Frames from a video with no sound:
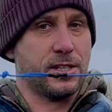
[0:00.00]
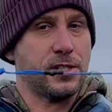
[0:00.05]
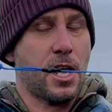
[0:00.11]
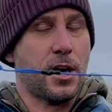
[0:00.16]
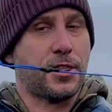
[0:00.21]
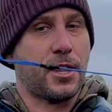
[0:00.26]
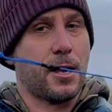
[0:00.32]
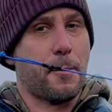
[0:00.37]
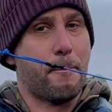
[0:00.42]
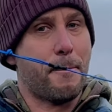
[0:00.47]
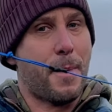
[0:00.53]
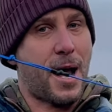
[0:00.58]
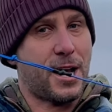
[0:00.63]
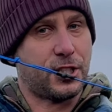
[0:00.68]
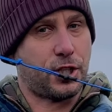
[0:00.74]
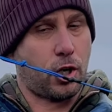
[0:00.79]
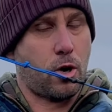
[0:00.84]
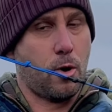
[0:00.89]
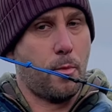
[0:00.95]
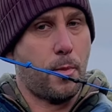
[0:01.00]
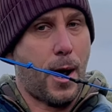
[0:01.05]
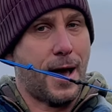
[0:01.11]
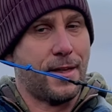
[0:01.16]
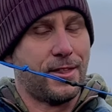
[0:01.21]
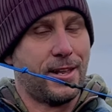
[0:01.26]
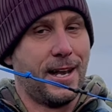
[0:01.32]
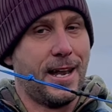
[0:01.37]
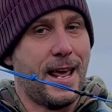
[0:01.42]
nothing magical
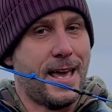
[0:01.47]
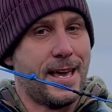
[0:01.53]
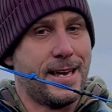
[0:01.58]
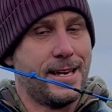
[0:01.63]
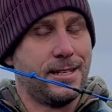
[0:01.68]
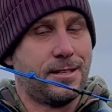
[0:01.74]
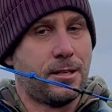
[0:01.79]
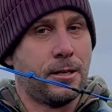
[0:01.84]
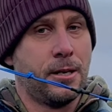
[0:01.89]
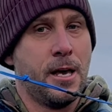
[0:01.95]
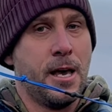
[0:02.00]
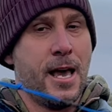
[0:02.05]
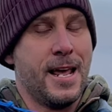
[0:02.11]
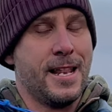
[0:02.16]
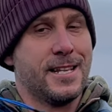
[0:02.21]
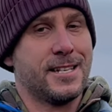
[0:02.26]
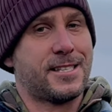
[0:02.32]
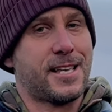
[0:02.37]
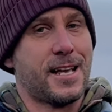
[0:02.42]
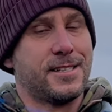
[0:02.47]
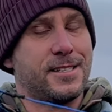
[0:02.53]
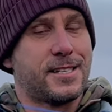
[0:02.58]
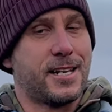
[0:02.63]
about the lead in the sense